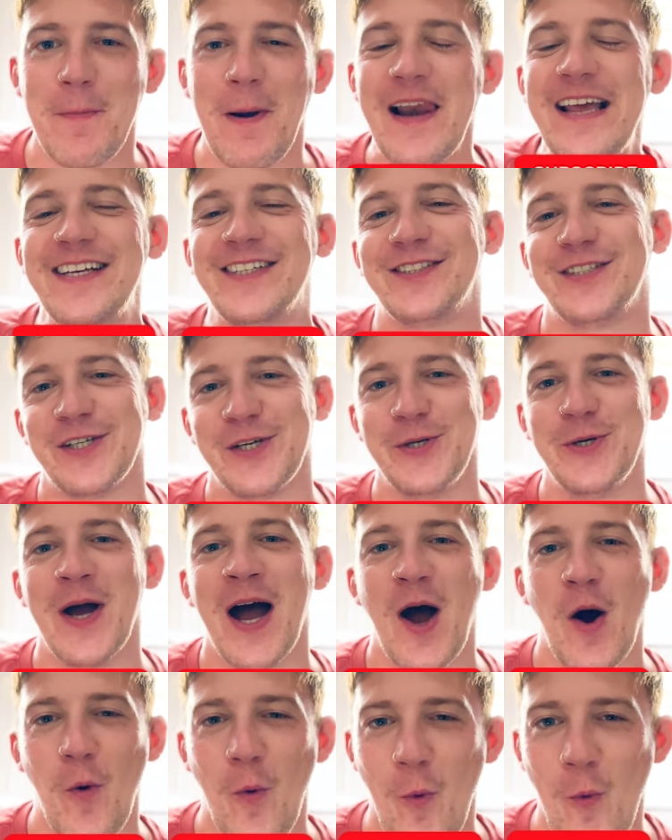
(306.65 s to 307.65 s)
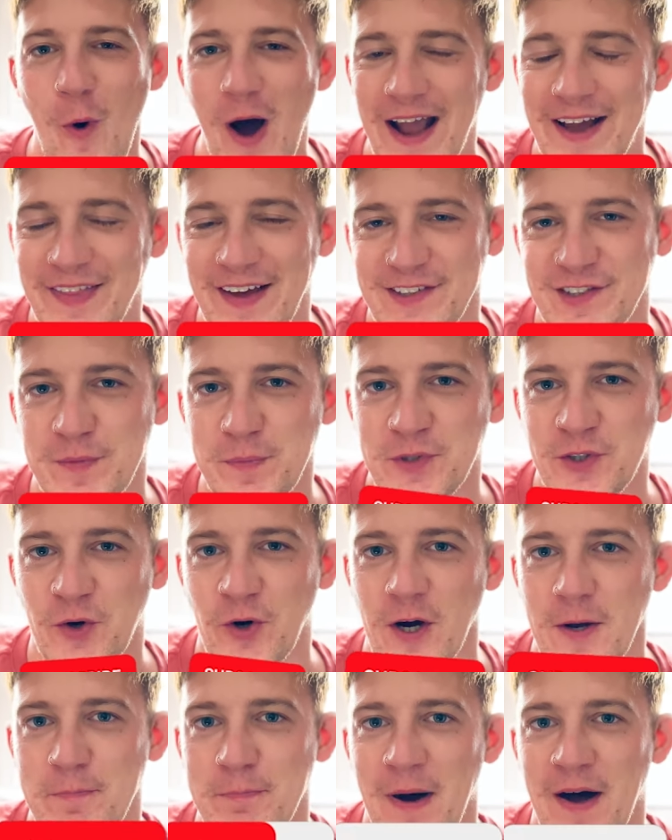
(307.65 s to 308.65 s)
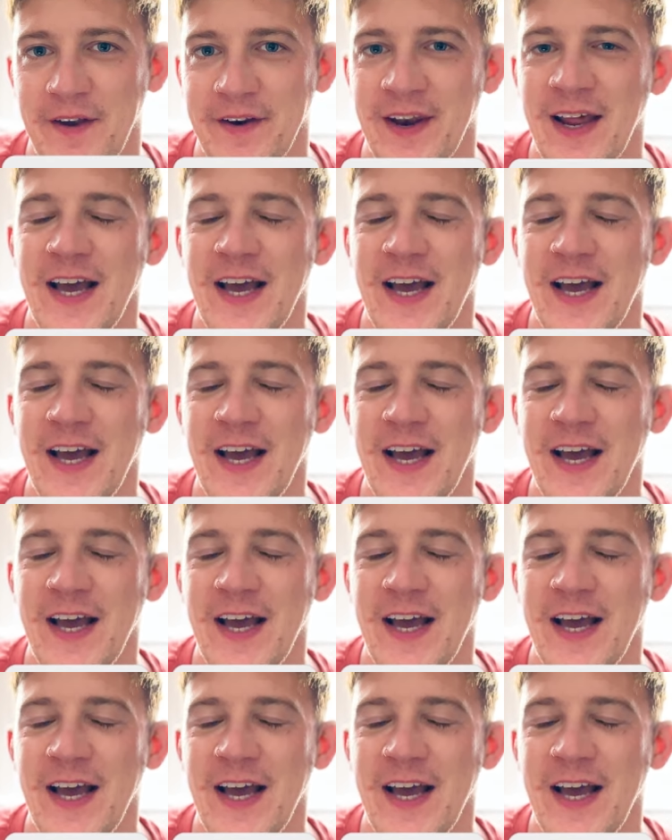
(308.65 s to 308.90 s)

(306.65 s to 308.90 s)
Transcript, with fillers: please do whack that subscribe button.